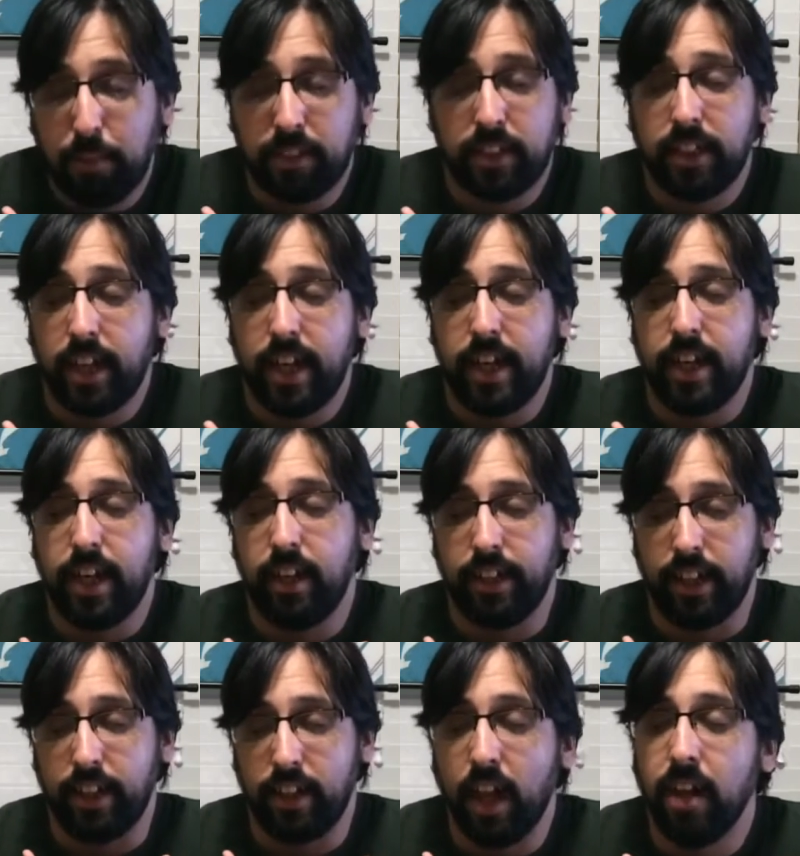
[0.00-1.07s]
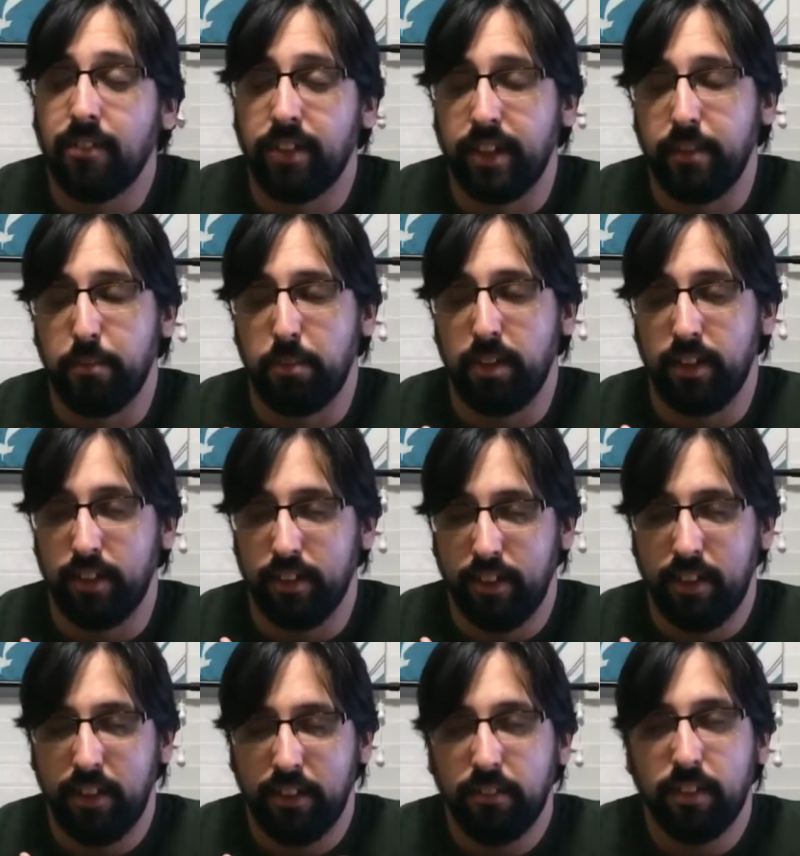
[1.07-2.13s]
much as I hate Alien Covenant, but
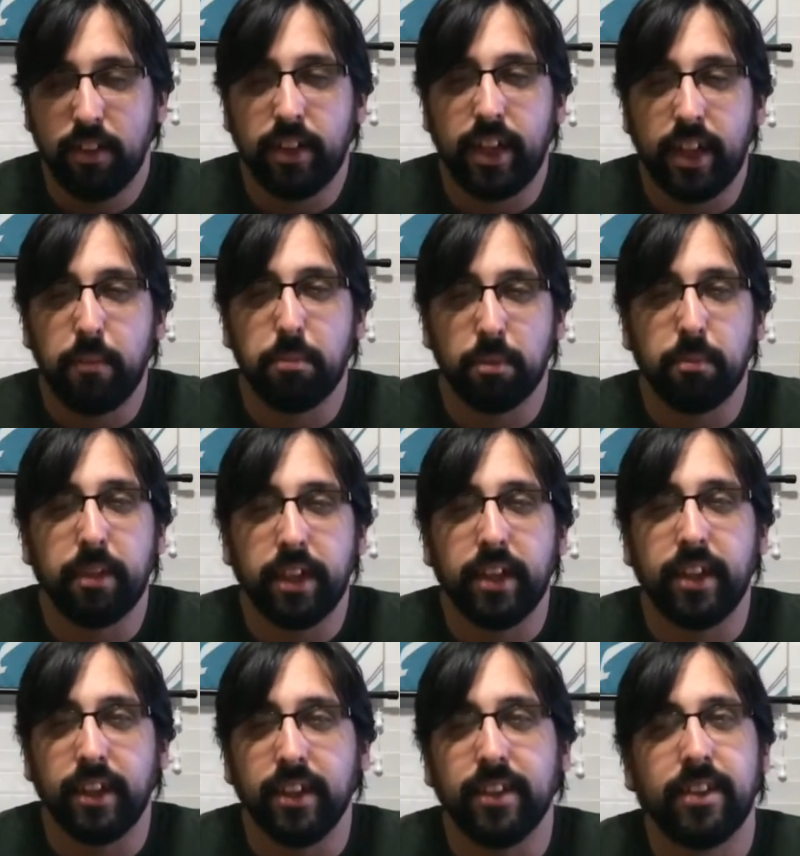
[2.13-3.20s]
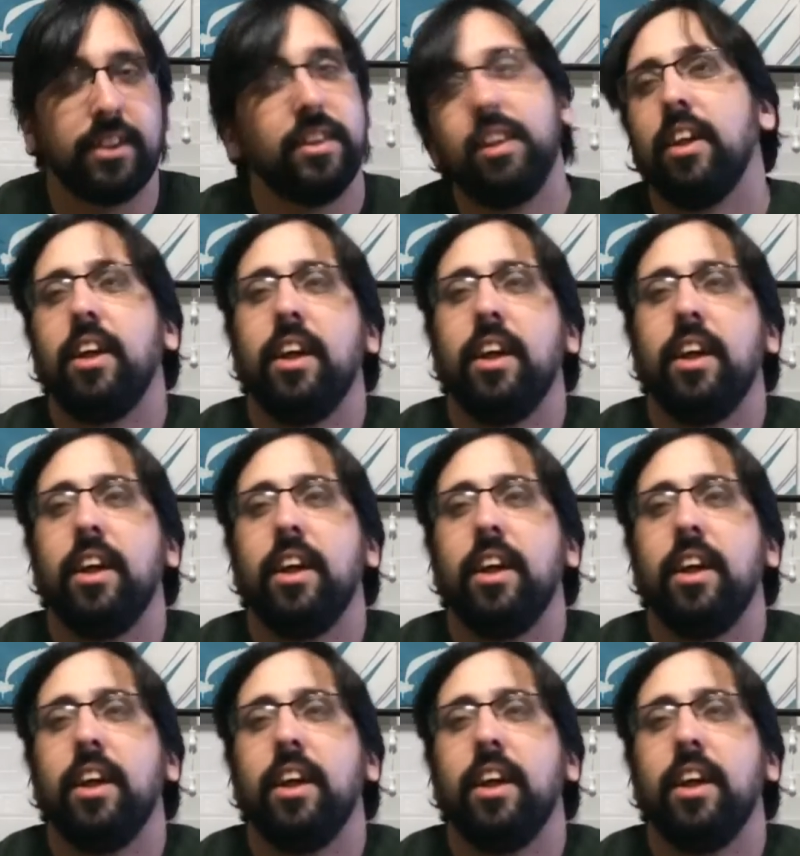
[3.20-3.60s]
I really hate Prometheus.